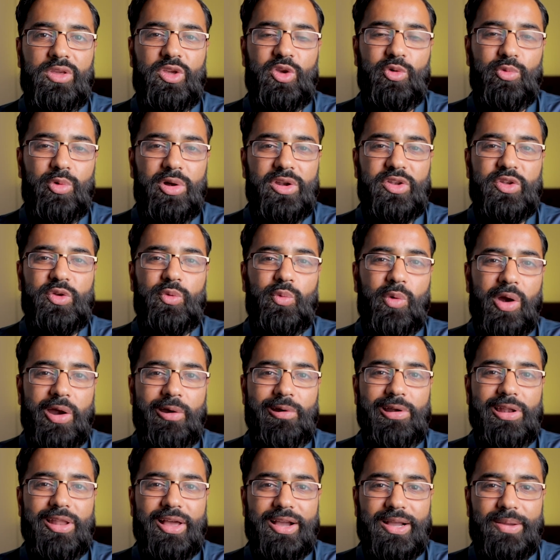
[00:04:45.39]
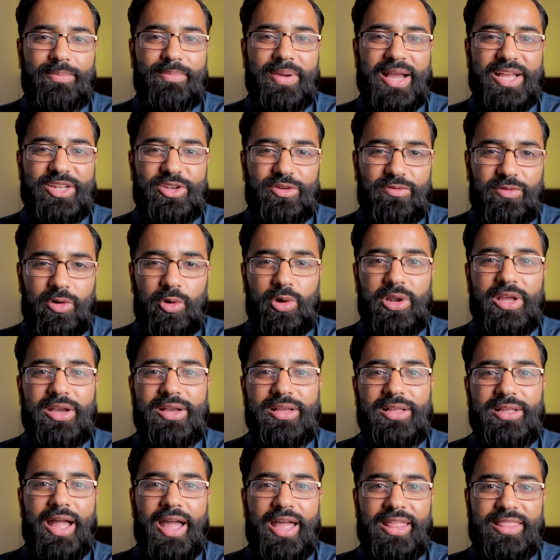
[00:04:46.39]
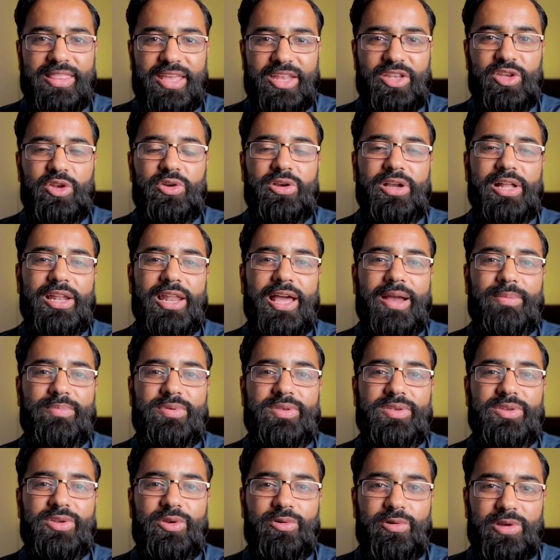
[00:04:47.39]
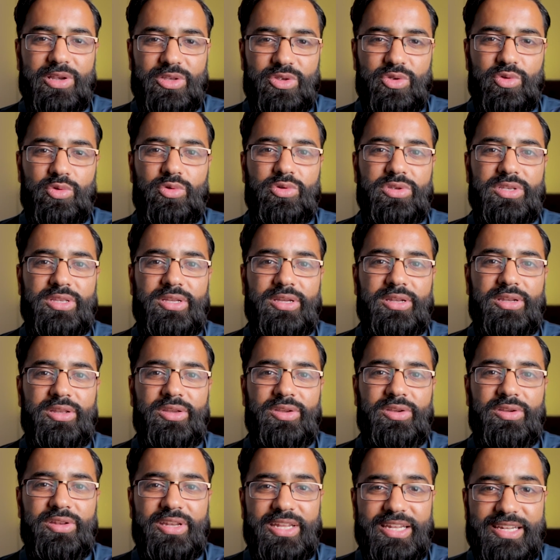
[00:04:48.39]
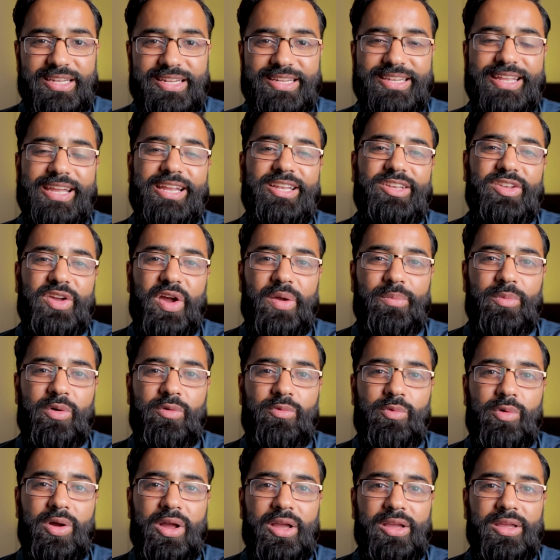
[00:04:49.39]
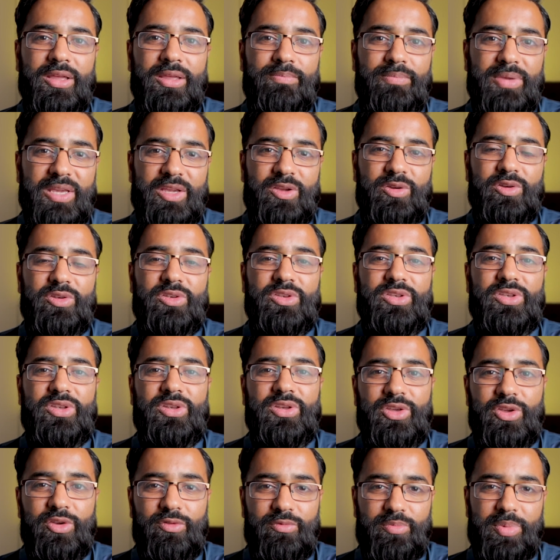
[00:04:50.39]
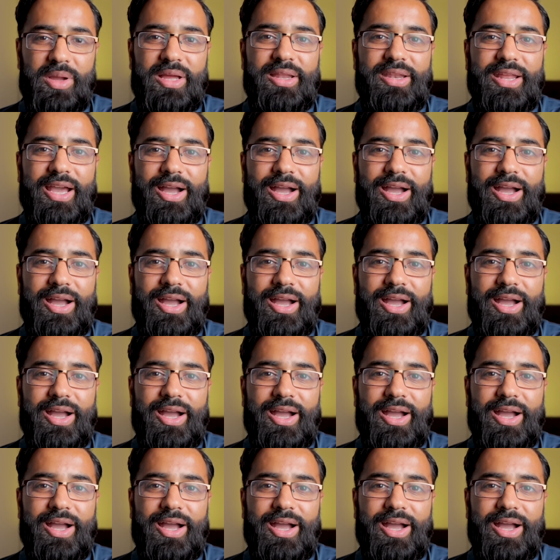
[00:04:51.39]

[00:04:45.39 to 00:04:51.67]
You want to wear it like a badge of honor, and then you collapse. You're exhausted. You need to take time off work because you've burnt